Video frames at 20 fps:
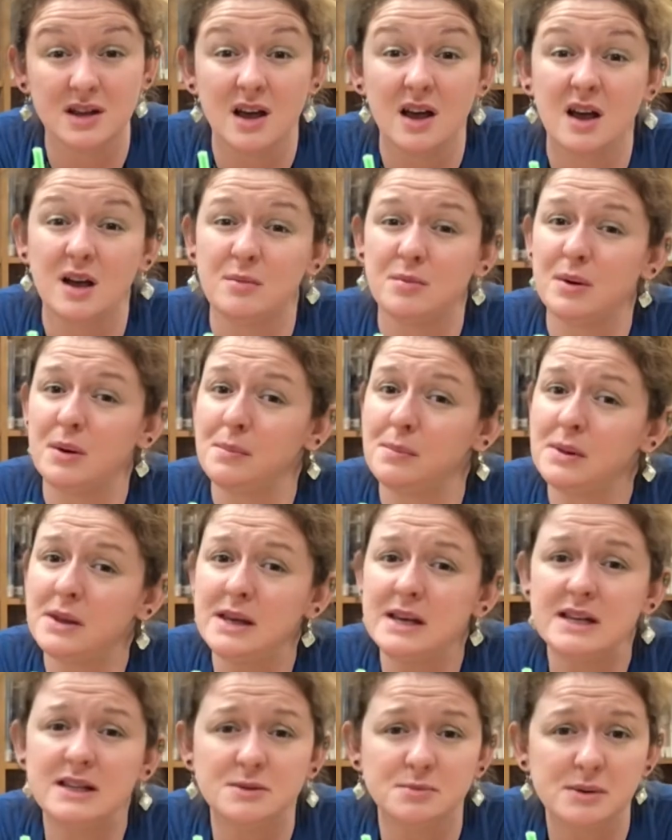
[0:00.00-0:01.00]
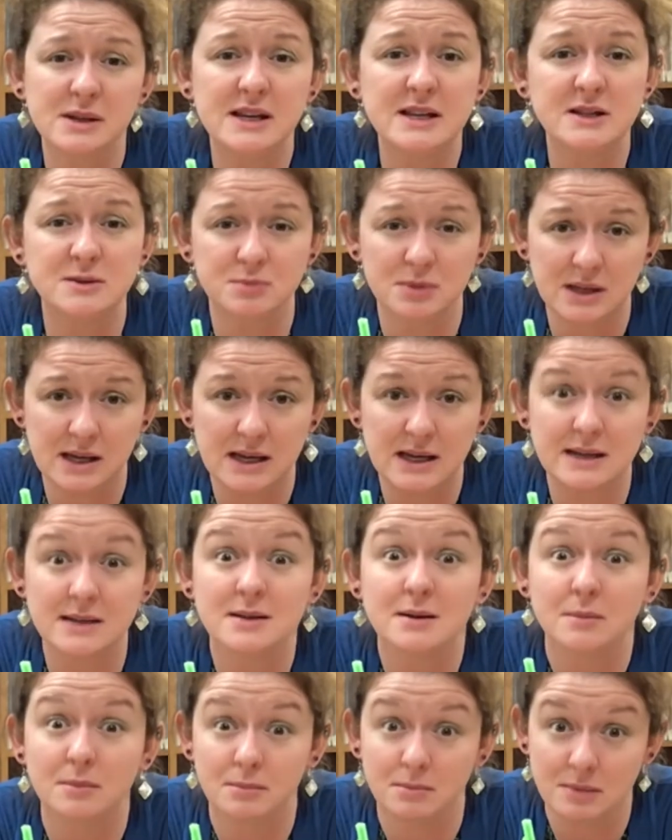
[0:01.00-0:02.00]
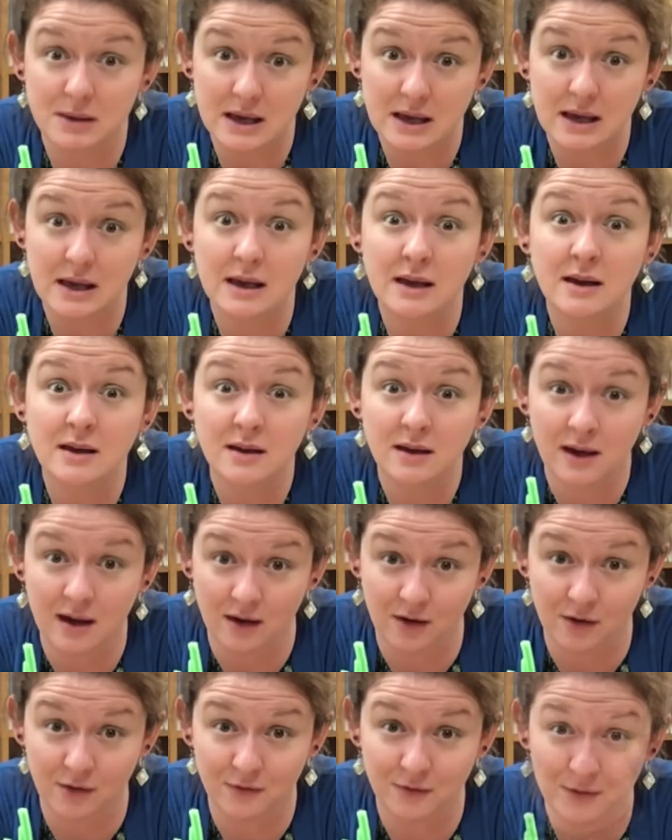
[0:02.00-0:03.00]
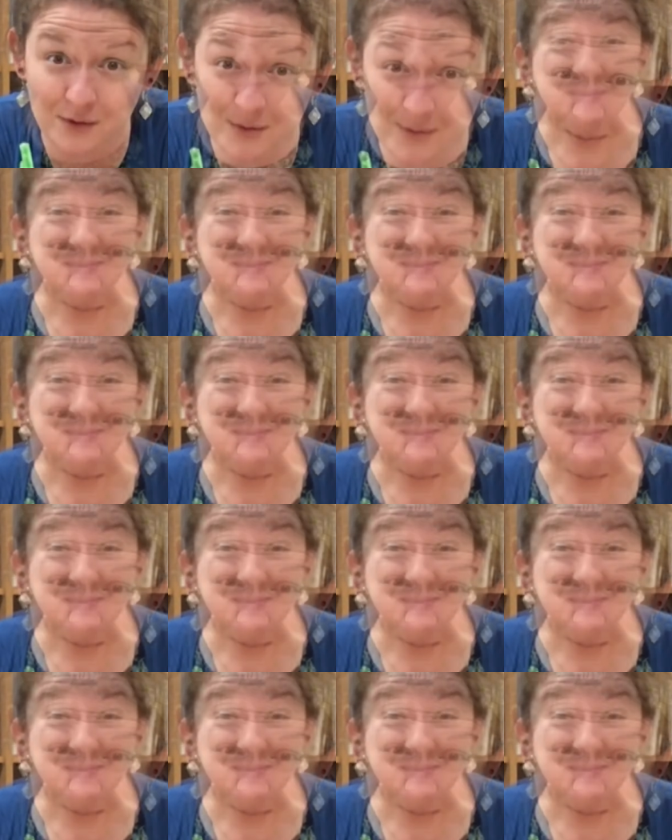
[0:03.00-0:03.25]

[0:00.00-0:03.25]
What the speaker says: But please, please, please be careful.